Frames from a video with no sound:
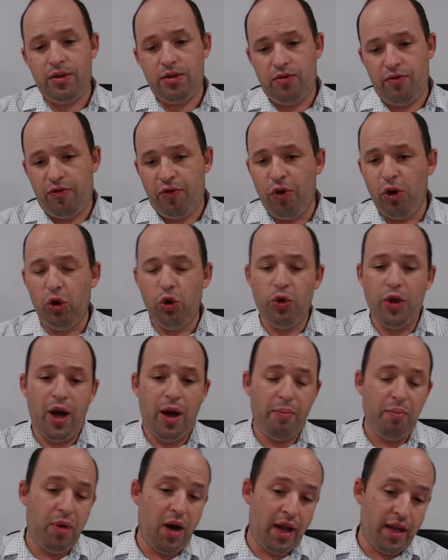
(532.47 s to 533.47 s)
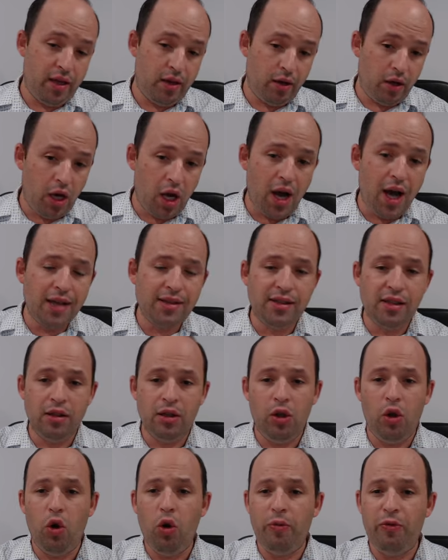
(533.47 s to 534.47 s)
followed up by
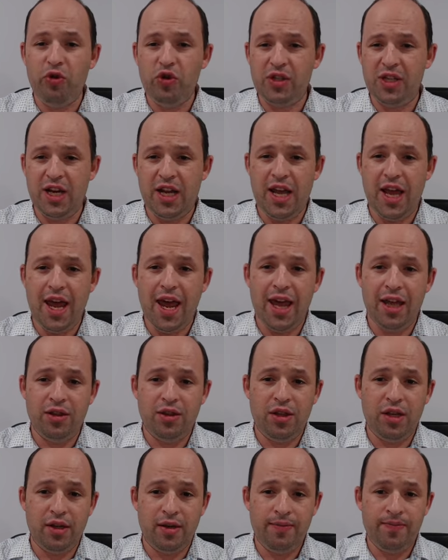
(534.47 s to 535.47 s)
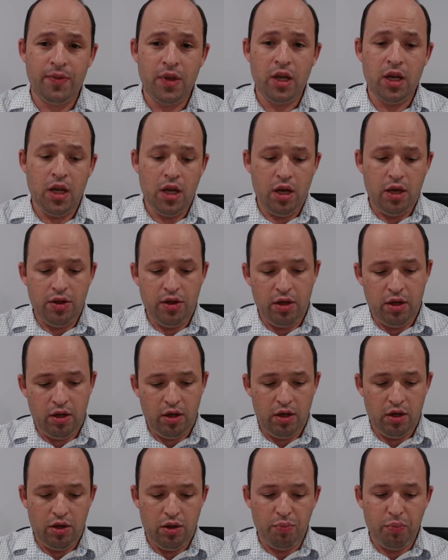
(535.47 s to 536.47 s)
castle, obviously, and
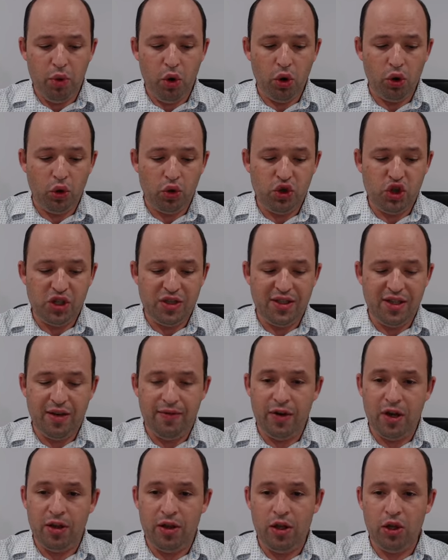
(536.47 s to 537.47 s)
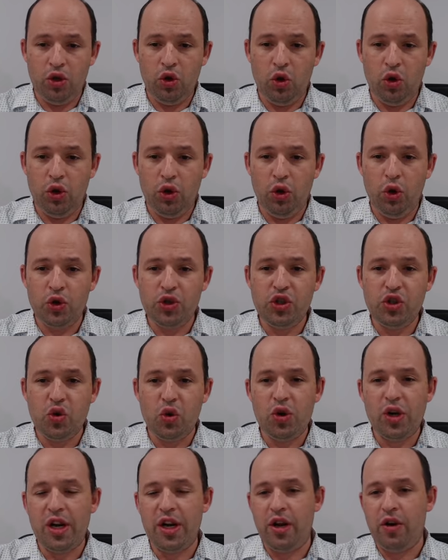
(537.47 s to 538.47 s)
the pawn on g7, not so
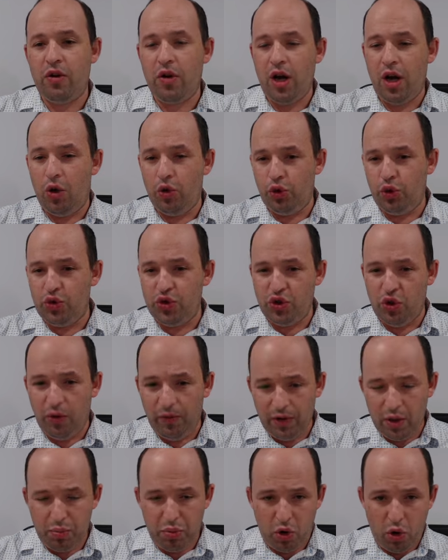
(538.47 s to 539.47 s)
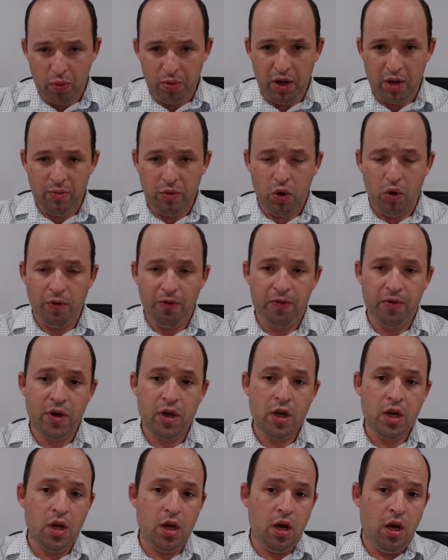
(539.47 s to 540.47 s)
clear how to solve the problem of
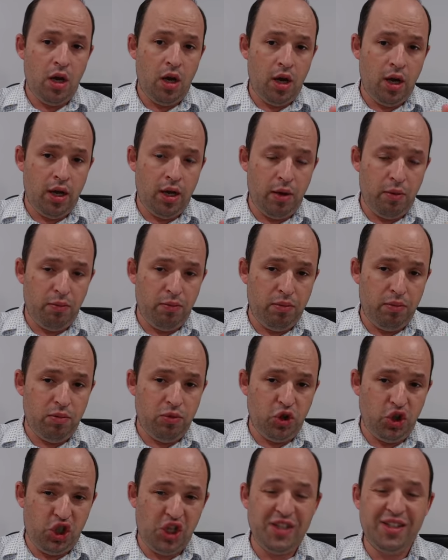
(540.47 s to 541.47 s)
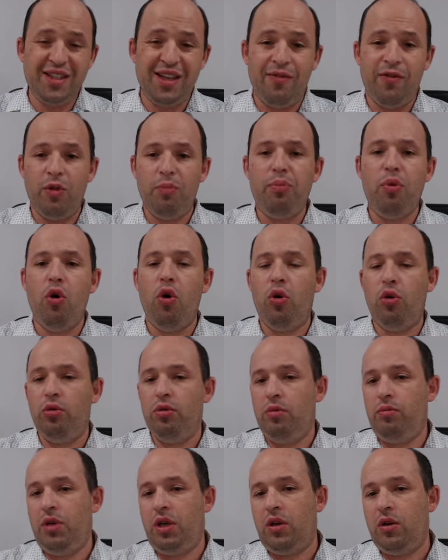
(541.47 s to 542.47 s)
g7 pawn,
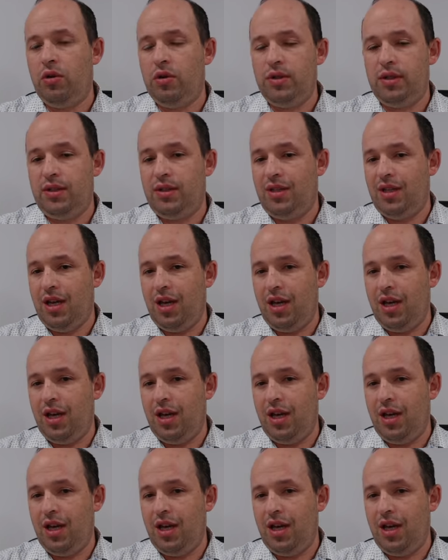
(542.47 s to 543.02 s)
because